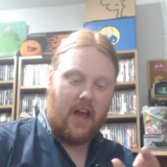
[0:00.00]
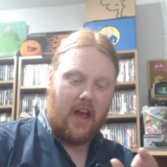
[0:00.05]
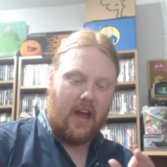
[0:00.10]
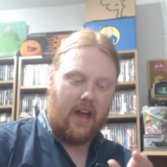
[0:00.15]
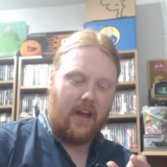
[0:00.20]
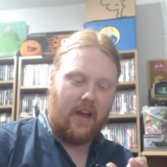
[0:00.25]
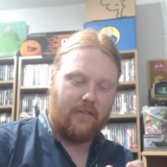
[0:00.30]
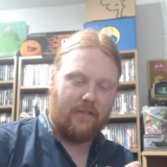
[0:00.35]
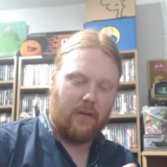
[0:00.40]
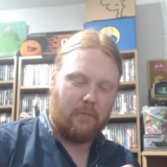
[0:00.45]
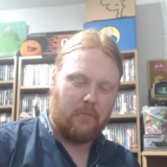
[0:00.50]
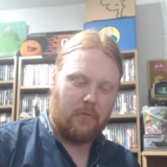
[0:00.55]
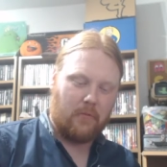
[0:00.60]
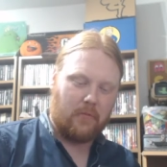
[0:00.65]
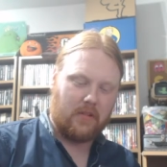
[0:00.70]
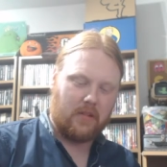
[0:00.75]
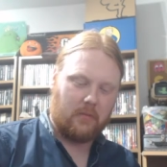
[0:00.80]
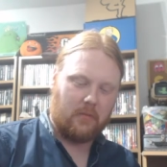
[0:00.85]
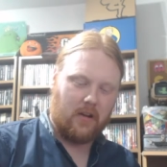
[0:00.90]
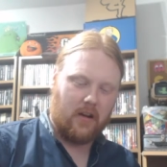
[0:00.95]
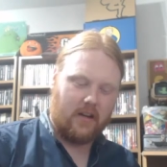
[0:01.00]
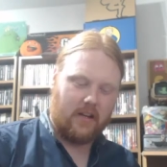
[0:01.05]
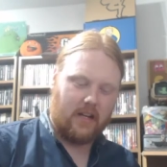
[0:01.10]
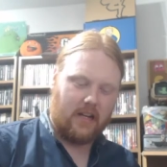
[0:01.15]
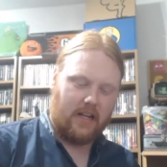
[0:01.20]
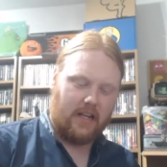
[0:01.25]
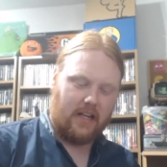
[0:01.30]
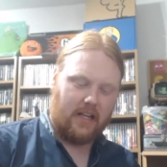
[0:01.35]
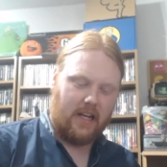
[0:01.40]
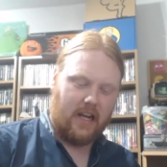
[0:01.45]
I've not put my SIM card in
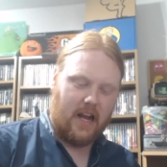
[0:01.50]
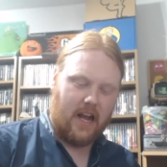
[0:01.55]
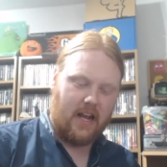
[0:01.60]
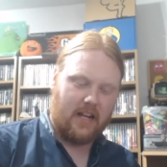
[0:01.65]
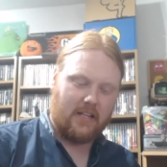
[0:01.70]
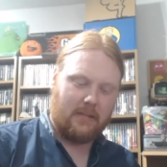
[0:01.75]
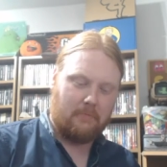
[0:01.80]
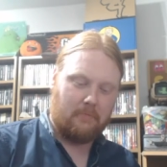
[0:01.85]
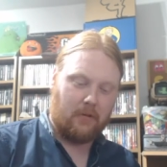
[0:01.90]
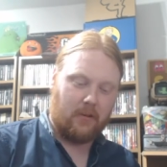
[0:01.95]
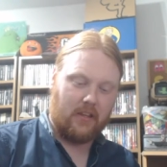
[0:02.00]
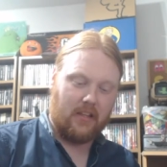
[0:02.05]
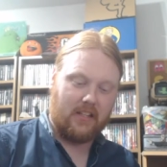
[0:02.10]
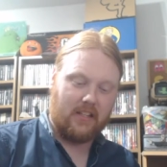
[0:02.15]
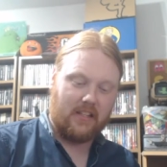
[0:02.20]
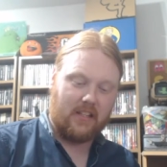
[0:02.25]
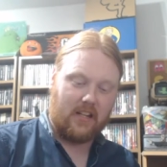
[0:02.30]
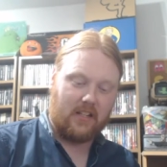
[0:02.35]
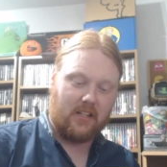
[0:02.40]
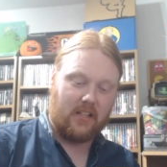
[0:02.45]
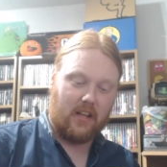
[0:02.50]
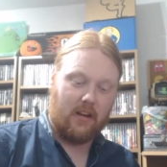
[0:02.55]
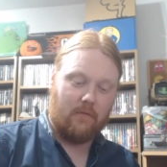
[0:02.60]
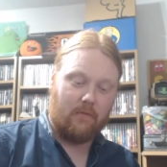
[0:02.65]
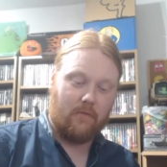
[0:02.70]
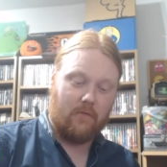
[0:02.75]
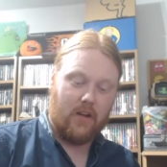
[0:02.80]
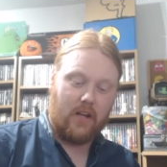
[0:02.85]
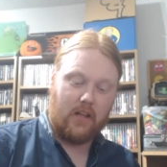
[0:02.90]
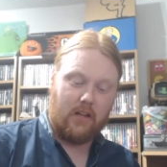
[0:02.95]
it yet, but this is actually a
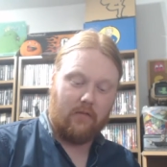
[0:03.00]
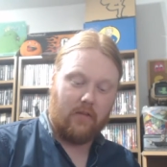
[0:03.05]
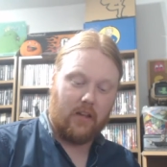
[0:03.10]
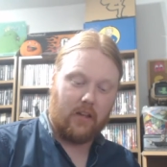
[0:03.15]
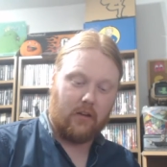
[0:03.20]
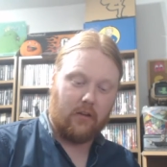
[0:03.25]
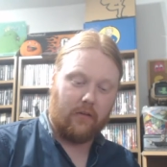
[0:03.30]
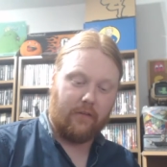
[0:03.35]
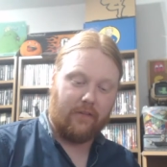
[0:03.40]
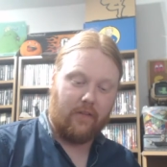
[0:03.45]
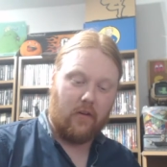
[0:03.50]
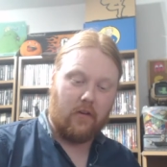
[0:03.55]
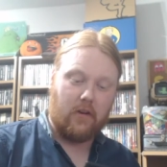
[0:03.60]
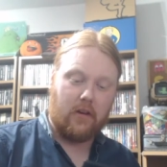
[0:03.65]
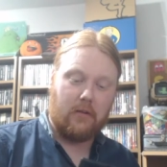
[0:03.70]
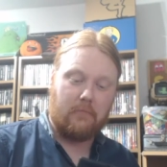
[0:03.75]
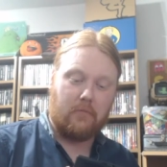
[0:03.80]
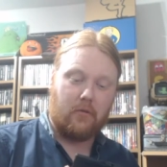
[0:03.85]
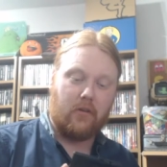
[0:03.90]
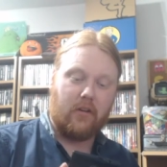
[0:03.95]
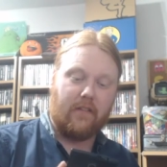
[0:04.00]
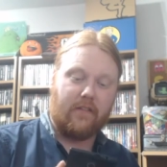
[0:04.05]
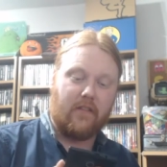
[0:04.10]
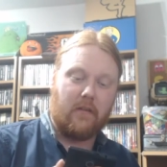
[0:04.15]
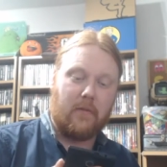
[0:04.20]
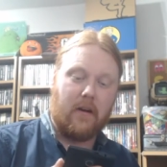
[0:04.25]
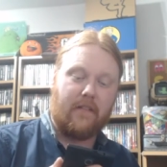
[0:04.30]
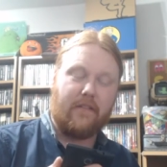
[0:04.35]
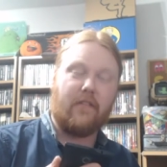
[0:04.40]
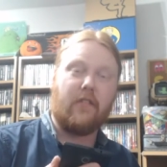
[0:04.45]
really, really good phone. I bought it for about